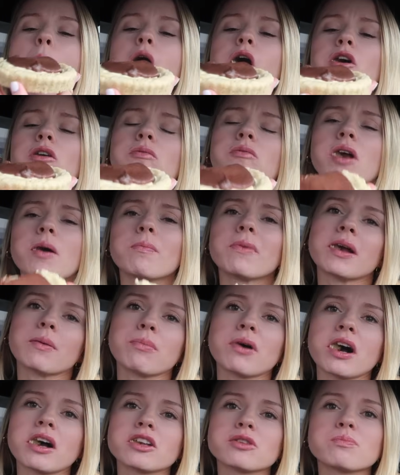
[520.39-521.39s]
Or not make
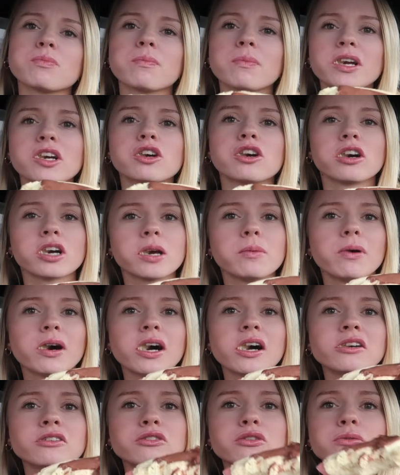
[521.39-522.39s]
pies, but make cookie
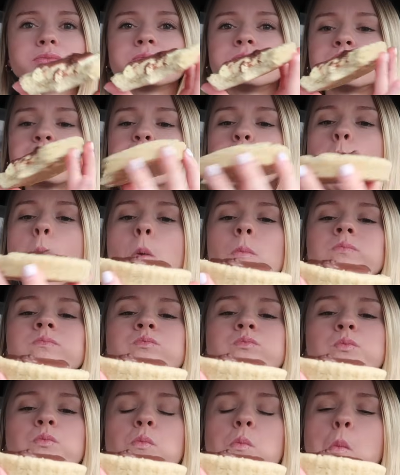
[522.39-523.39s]
pies.
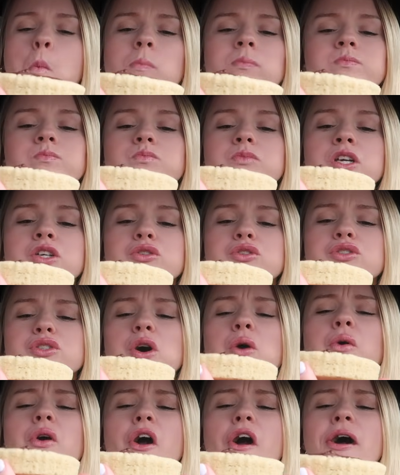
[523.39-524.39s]
It's
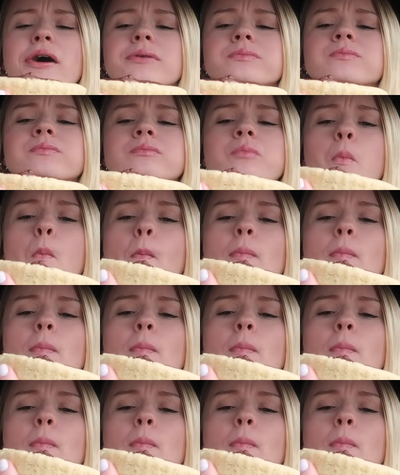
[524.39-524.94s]
so good.